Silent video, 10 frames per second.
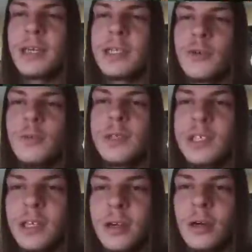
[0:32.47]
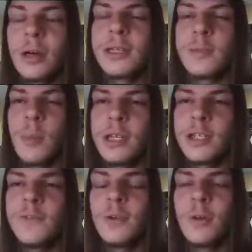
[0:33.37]
is to obscure as much
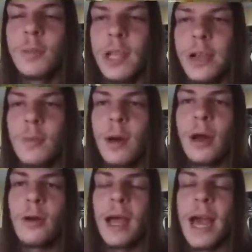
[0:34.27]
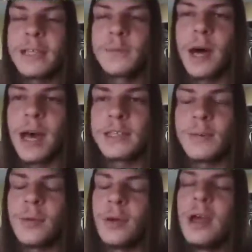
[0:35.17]
of your player model as
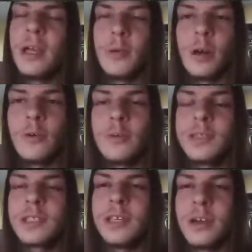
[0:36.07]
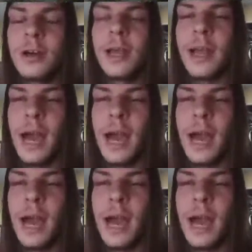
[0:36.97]
possible. You want to obscure and